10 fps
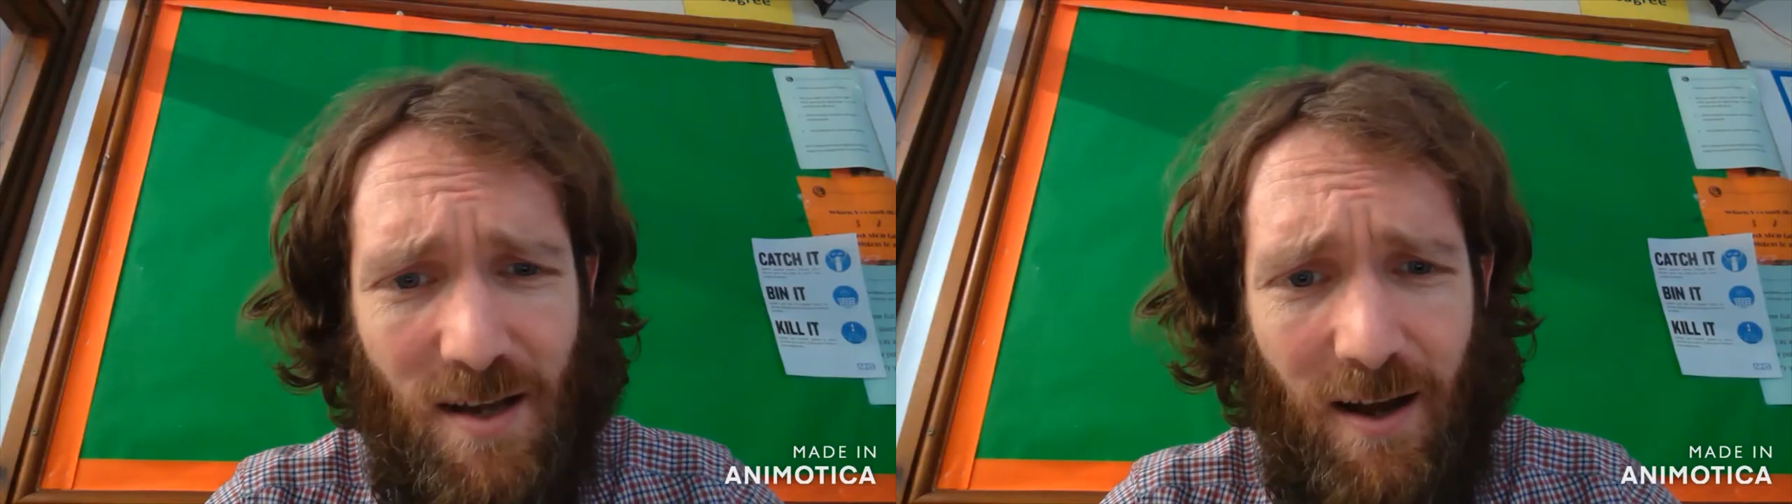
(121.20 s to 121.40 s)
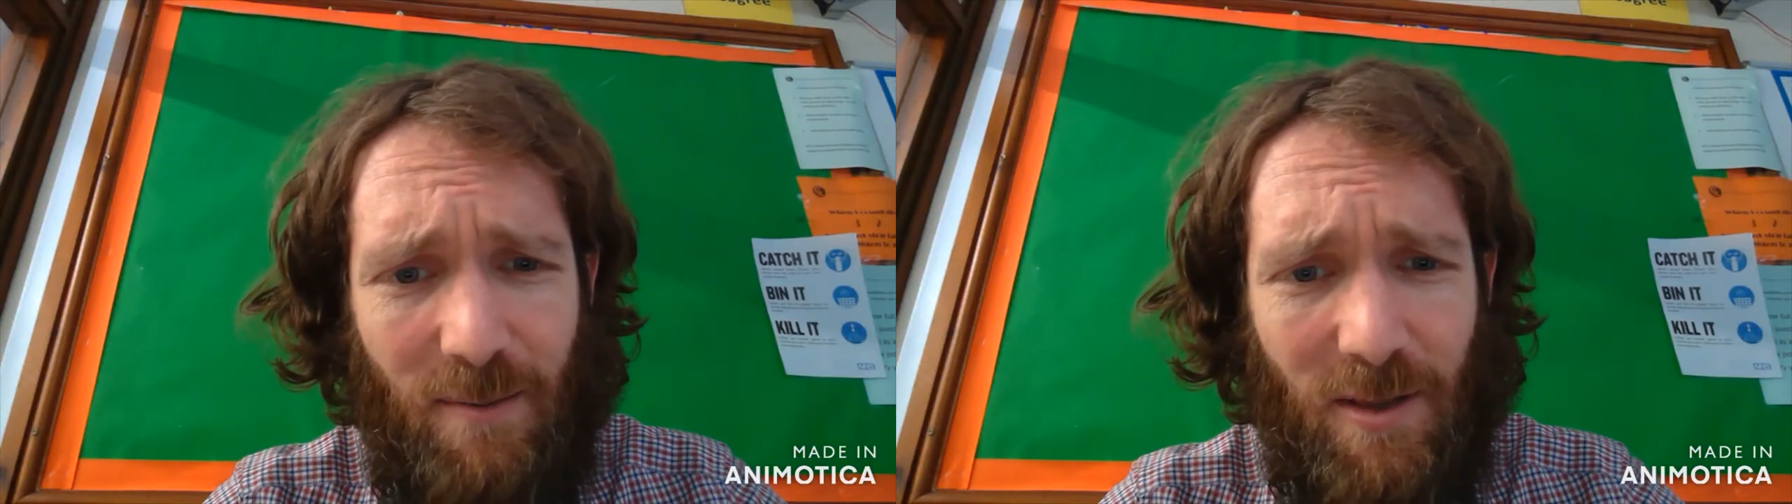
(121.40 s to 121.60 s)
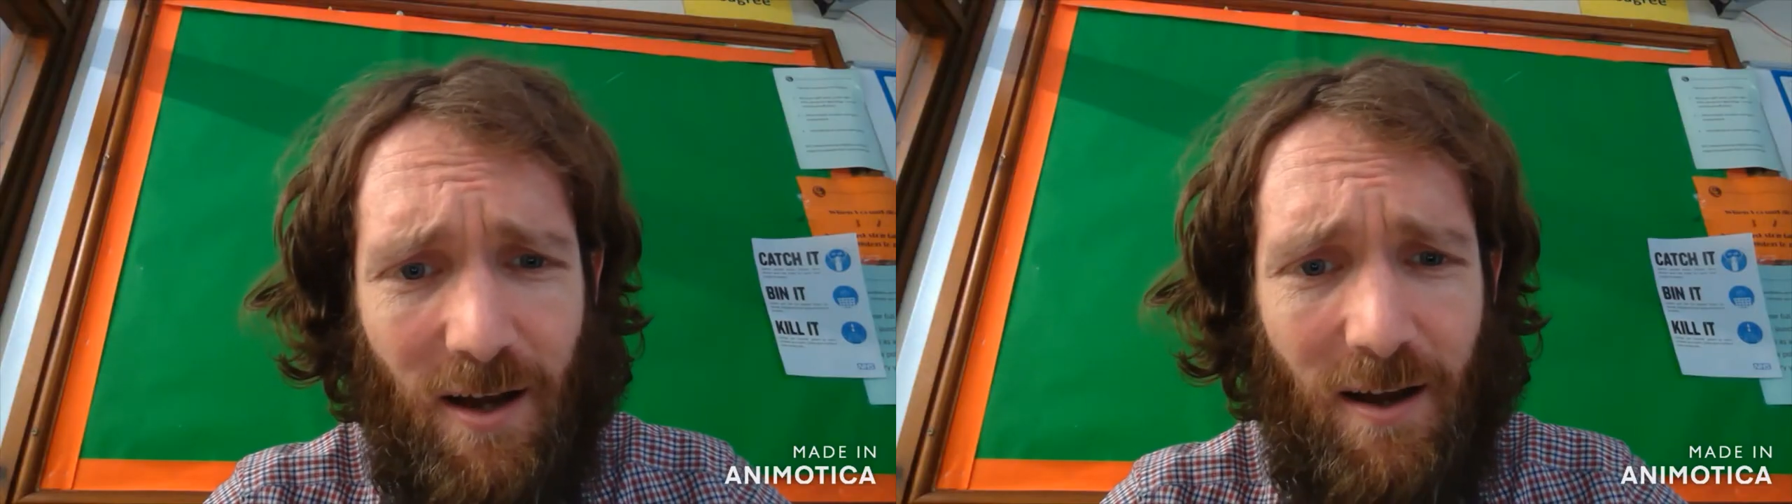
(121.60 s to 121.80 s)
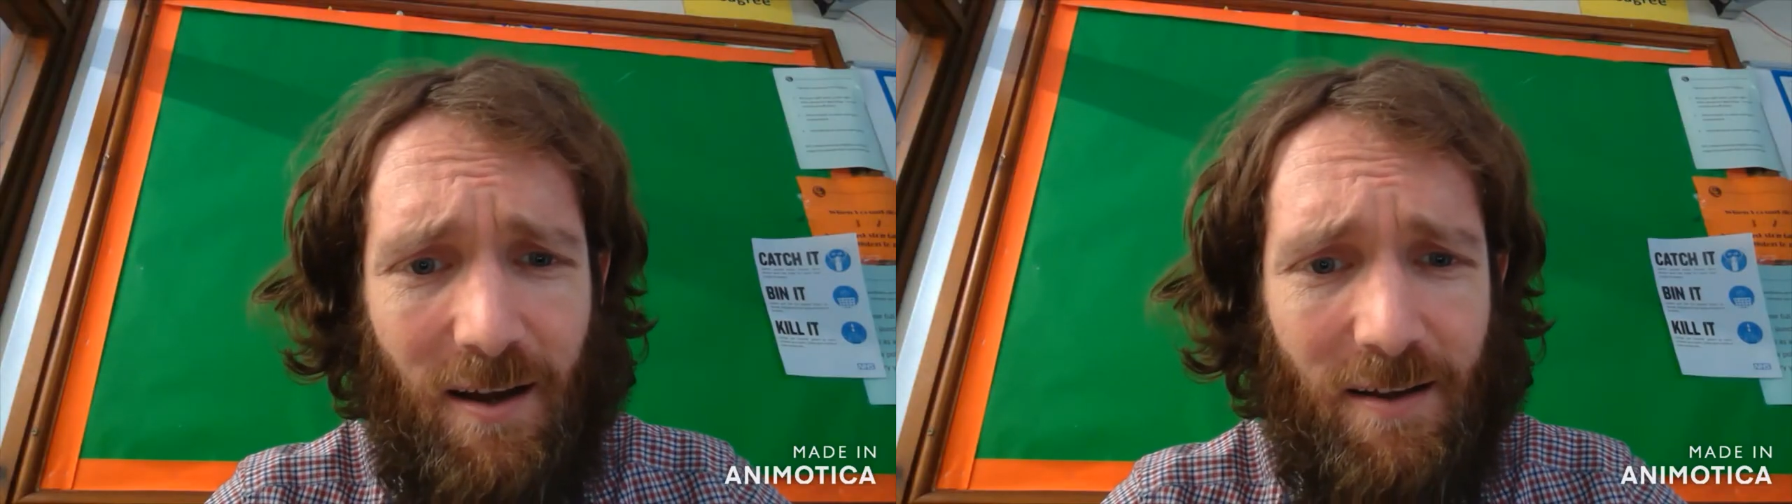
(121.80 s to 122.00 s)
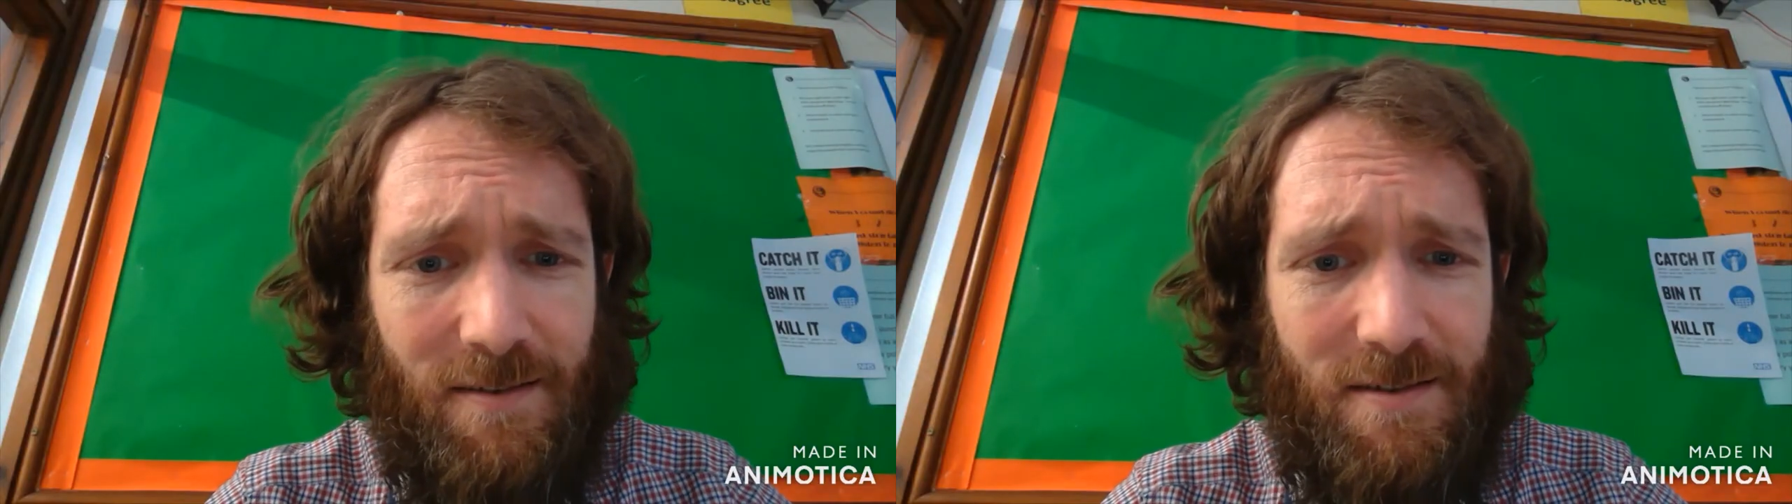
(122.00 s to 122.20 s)

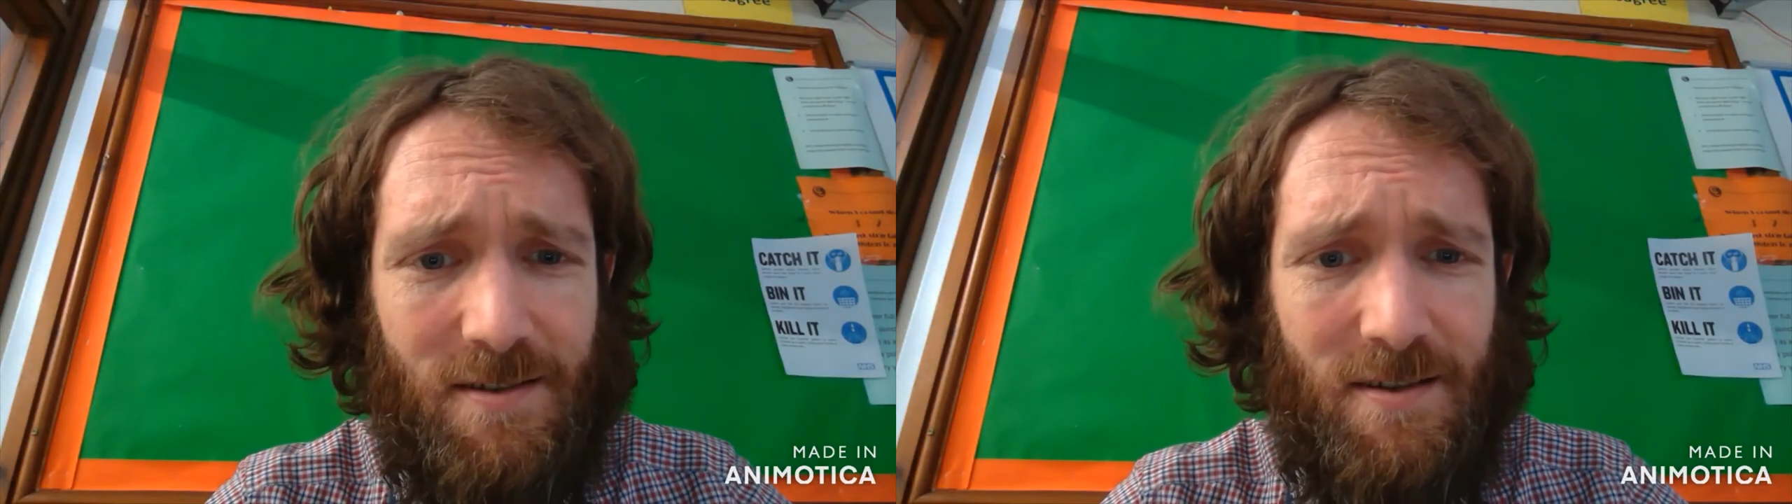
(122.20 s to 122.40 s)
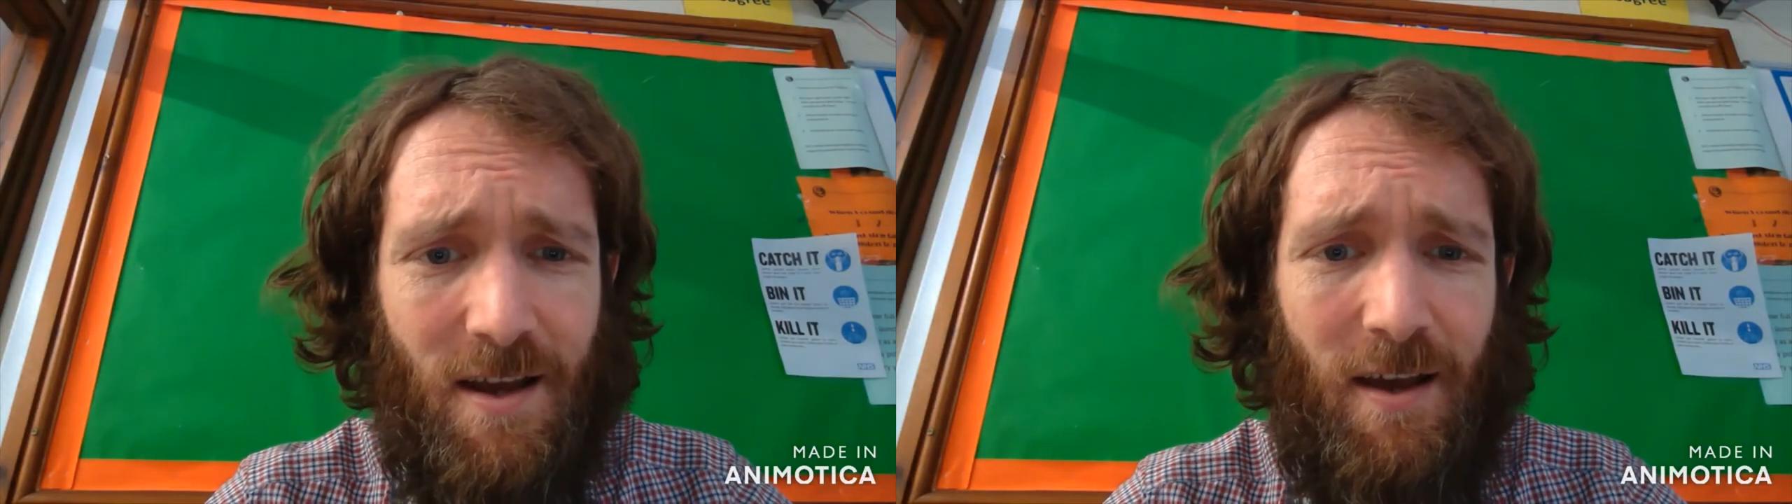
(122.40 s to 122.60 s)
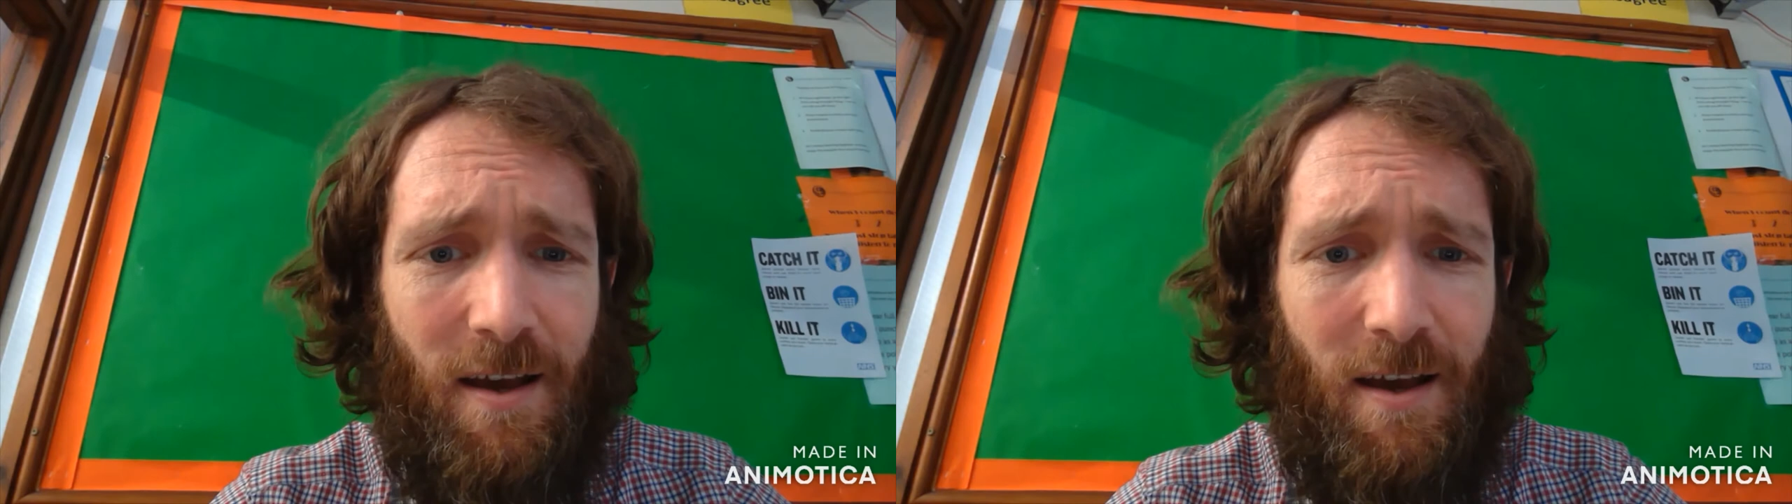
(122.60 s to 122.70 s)
timelines,